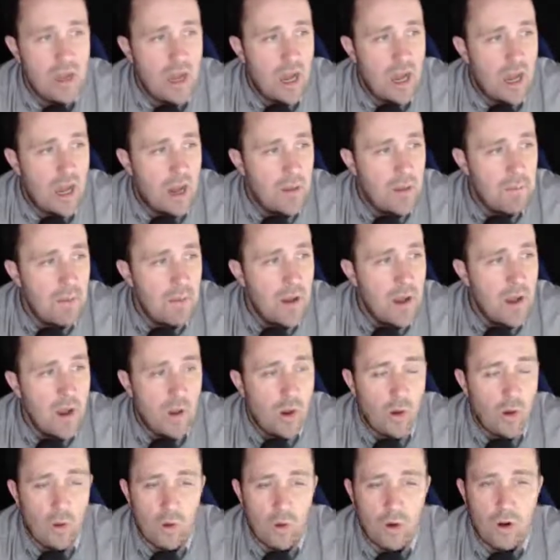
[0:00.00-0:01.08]
Um,
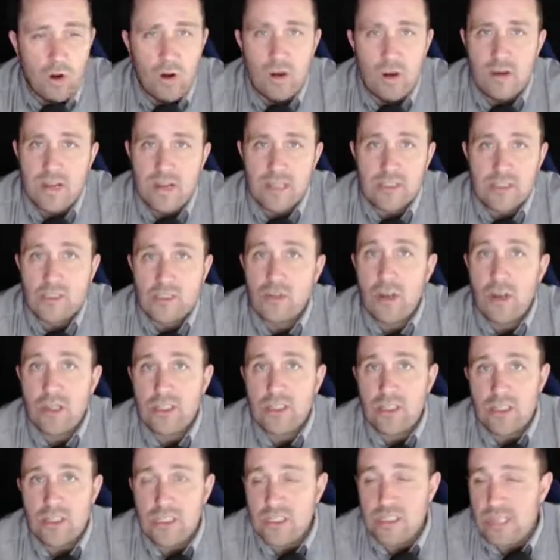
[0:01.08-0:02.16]
or
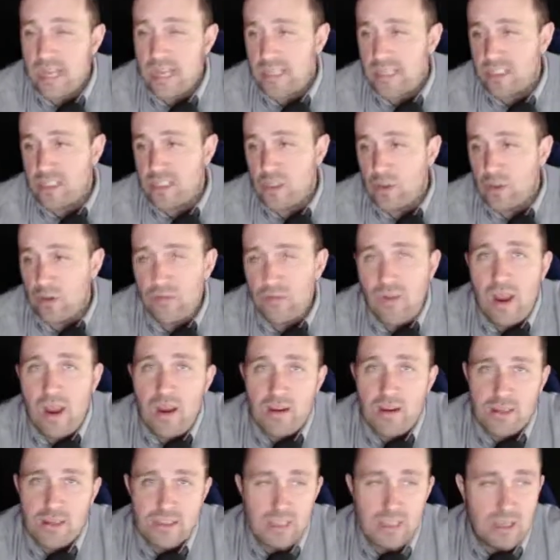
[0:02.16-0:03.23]
instructions next to a
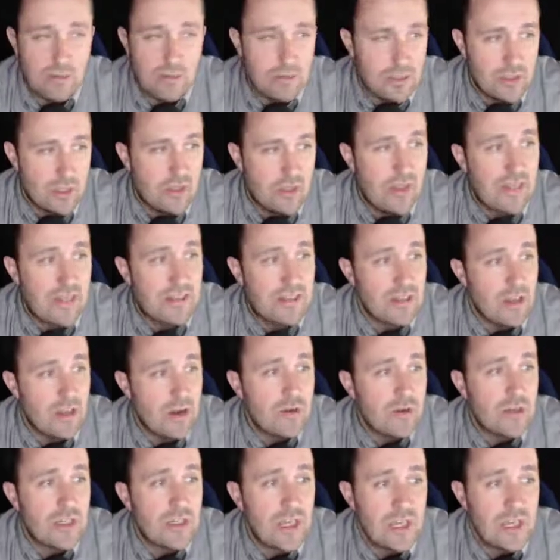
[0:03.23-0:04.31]
fire extinguisher. That's an
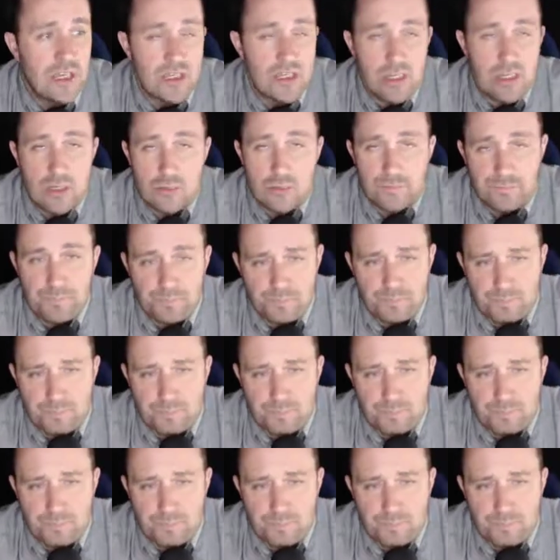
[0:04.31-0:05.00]
OSHA issue.